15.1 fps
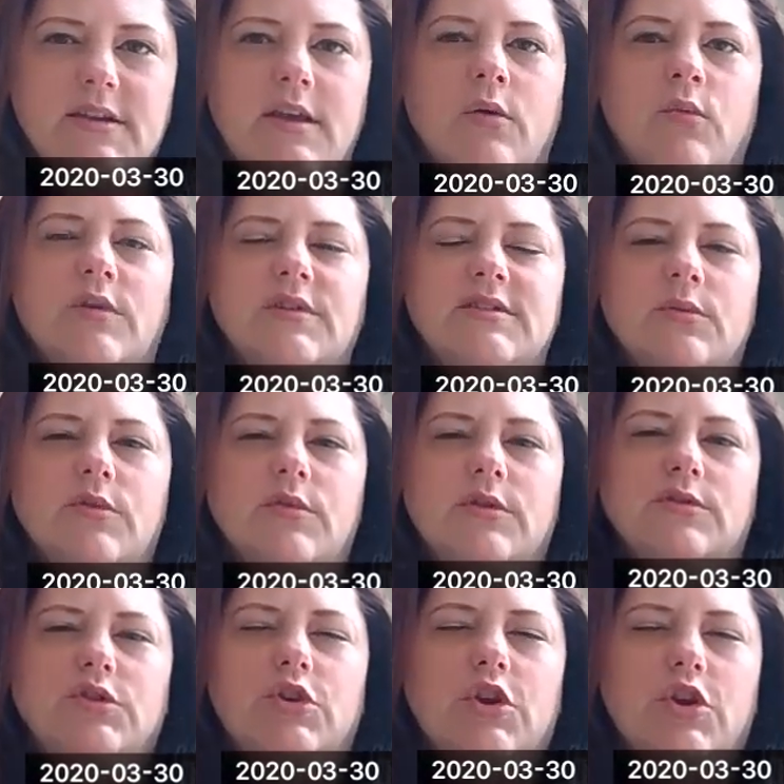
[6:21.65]
I want someone
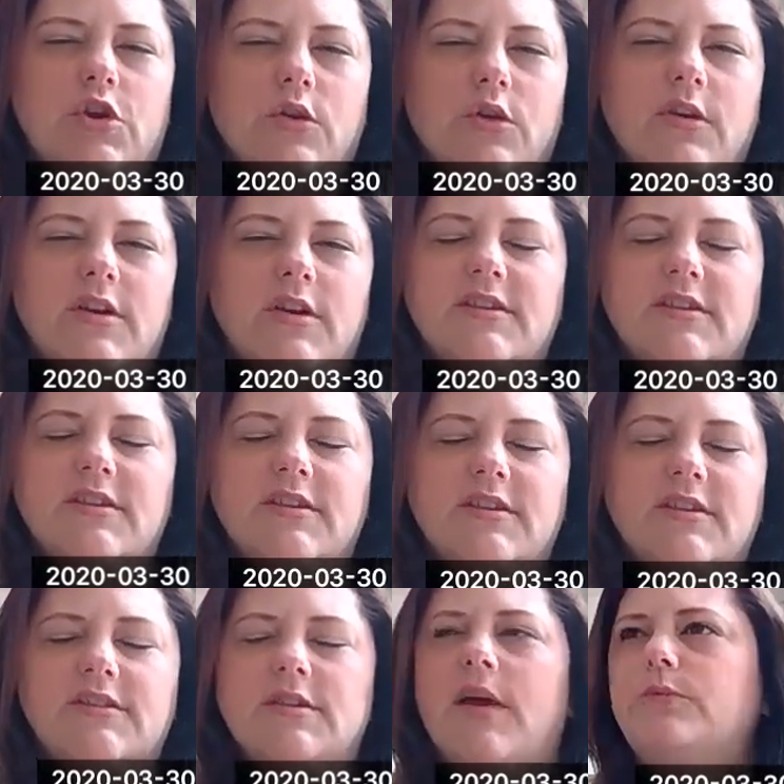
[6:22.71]
who's curious
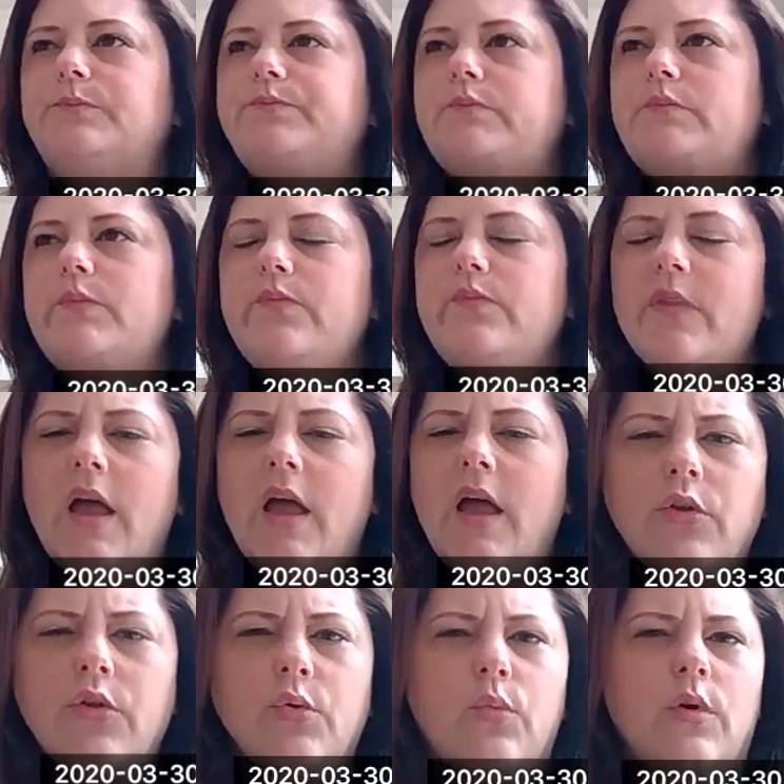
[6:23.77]
about
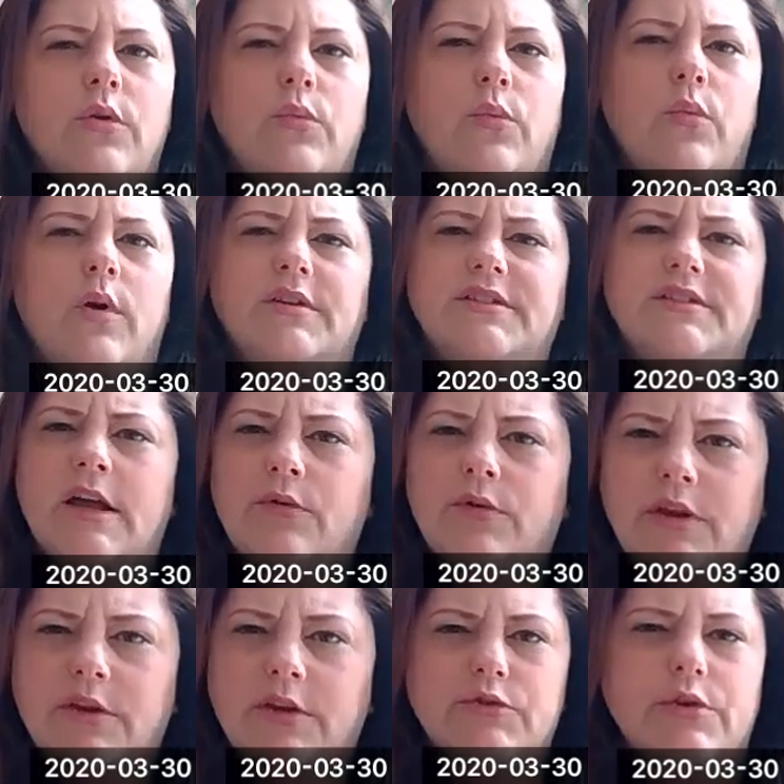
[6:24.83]
how the world works, how an
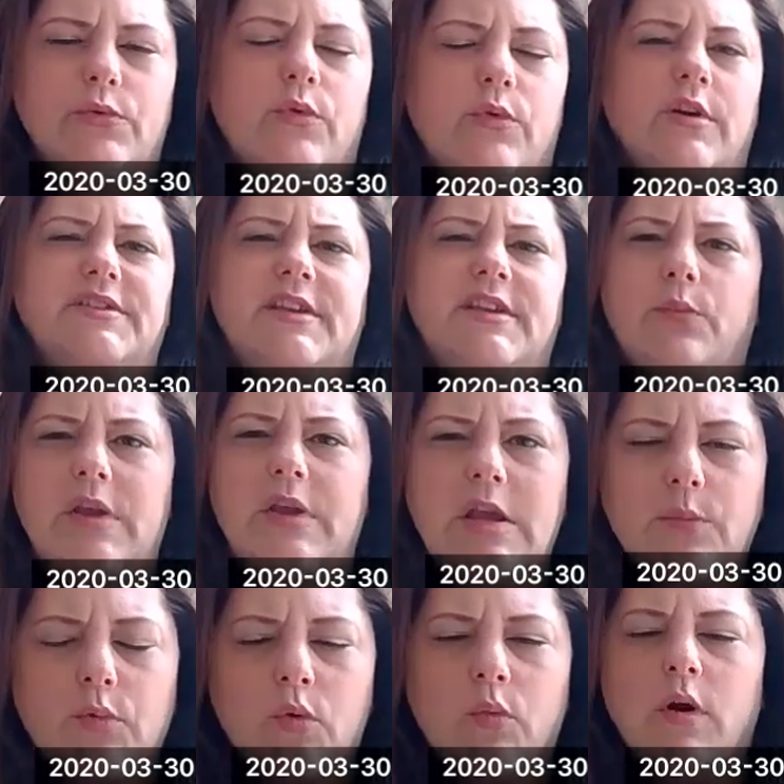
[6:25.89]
industry works, how
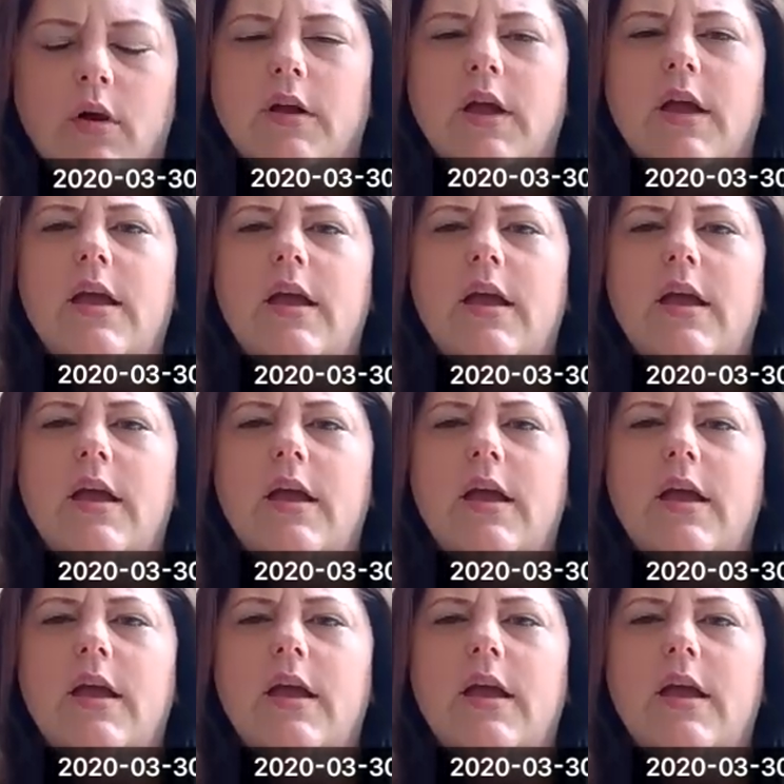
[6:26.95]
people work,